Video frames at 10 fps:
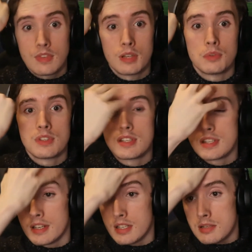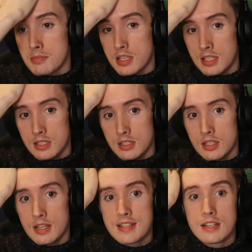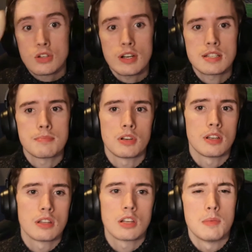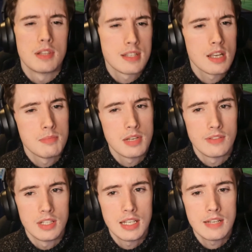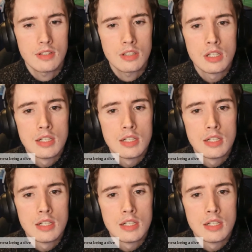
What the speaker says: It was deciding to be, as I tried to put it in the comments, a bit of a diva.